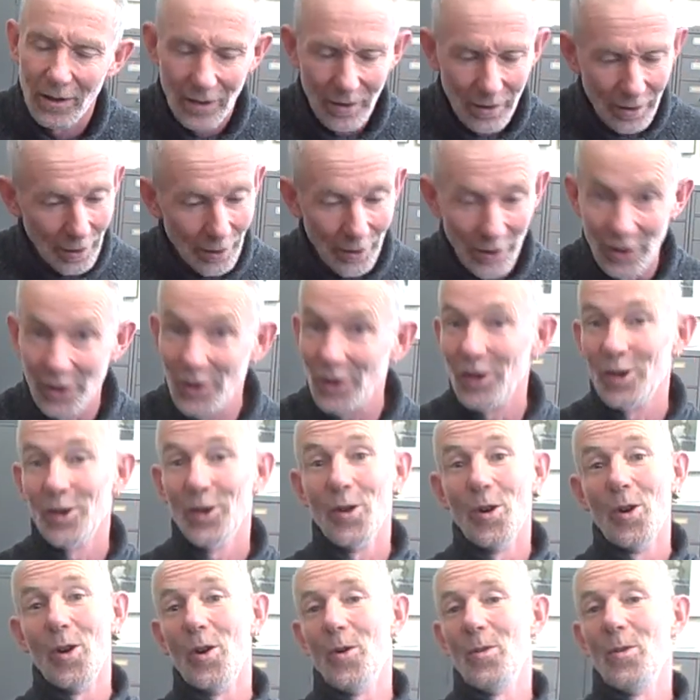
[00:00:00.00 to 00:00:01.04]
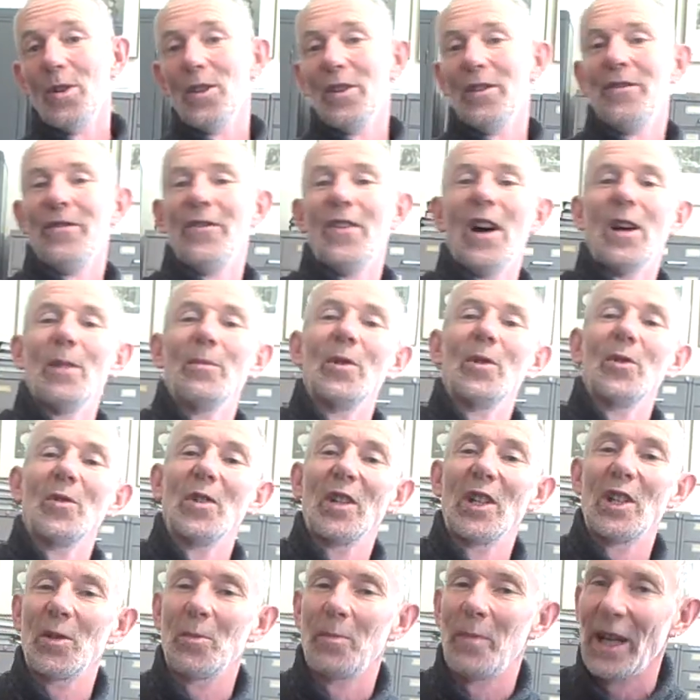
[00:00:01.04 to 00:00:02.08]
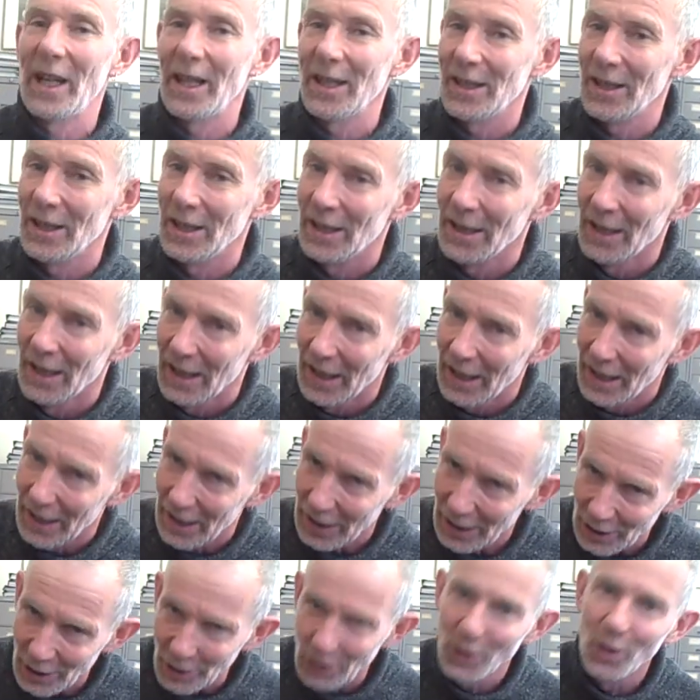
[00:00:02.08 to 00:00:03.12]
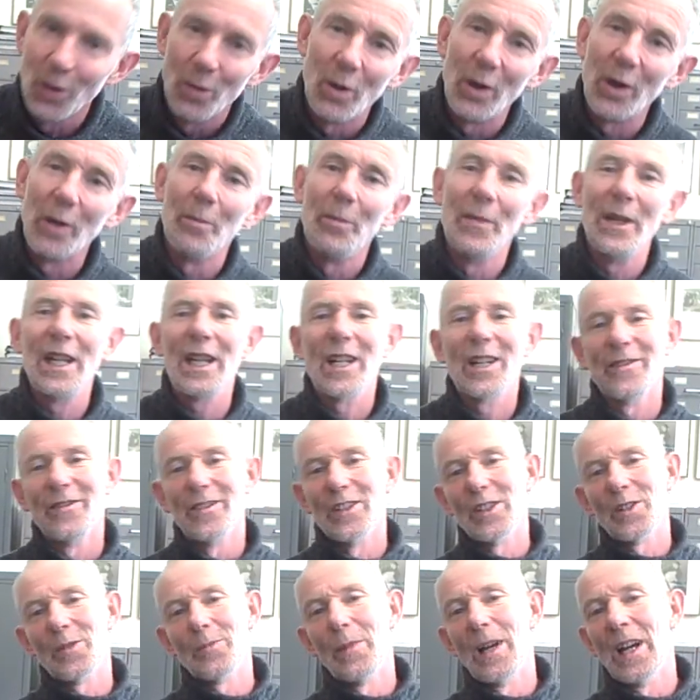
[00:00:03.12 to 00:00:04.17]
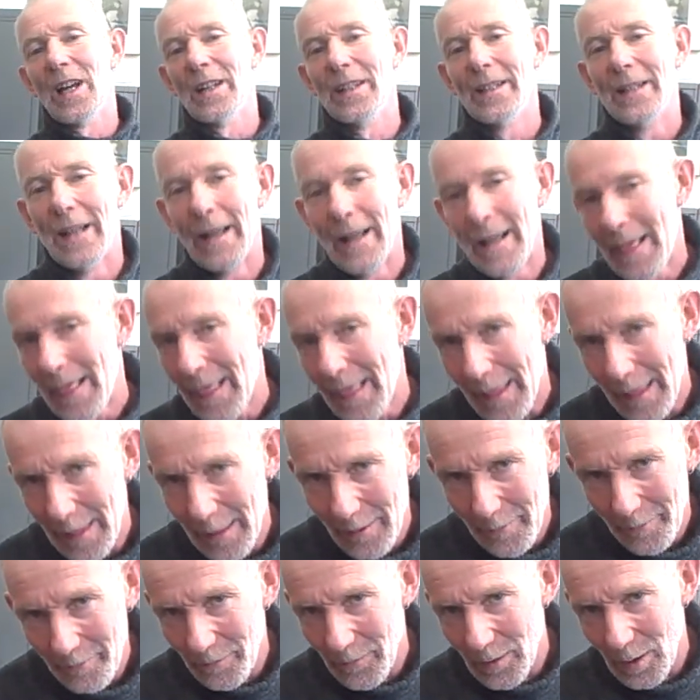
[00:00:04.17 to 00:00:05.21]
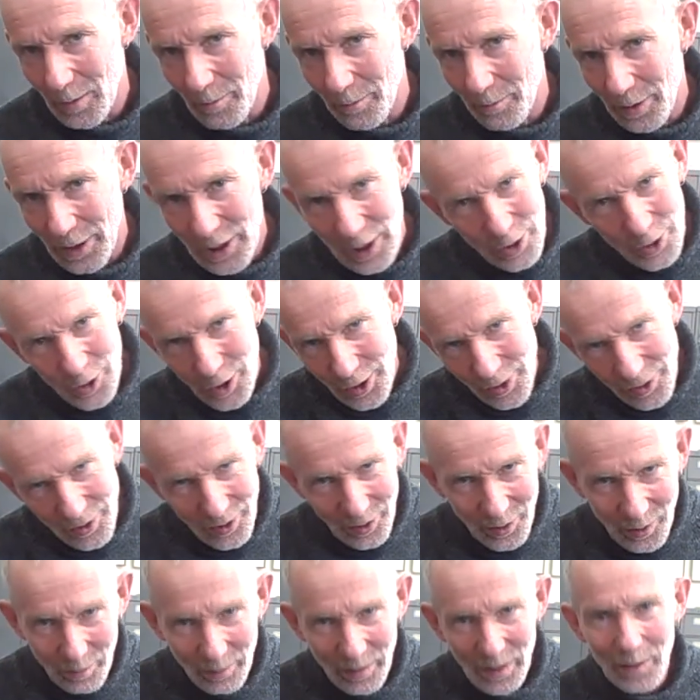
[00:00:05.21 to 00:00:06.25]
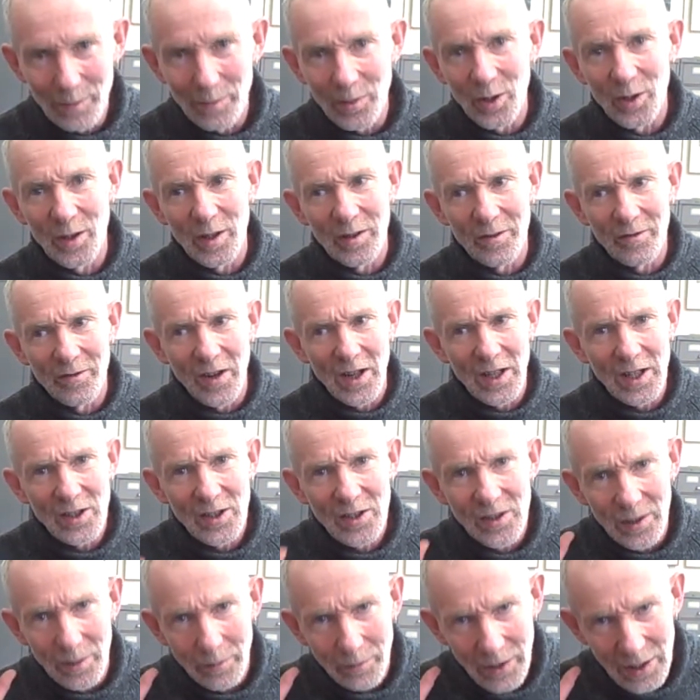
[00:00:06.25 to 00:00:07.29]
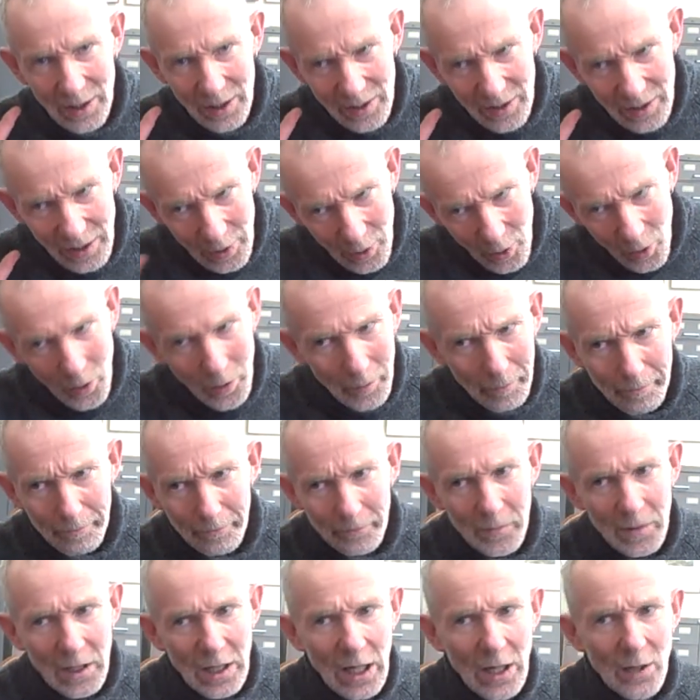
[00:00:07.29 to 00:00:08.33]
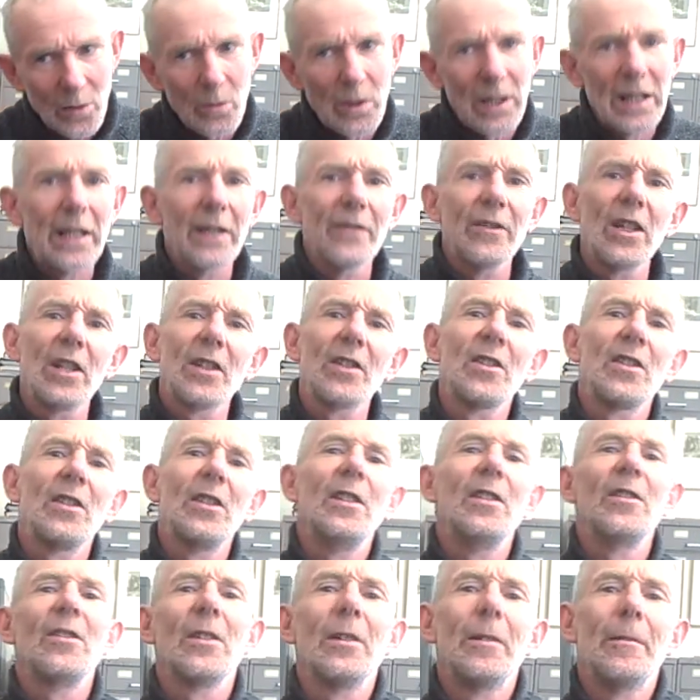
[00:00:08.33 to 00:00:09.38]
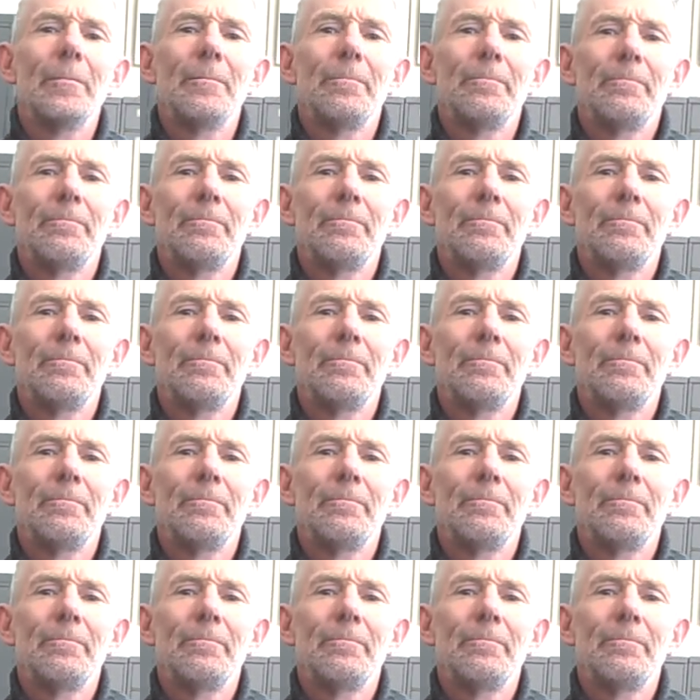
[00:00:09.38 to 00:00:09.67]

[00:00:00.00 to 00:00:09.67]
Now, this is not what the farmer was expecting. He didn't know what to make of this man, but he trusted the people that advised him, and he said, look, can we give it a season?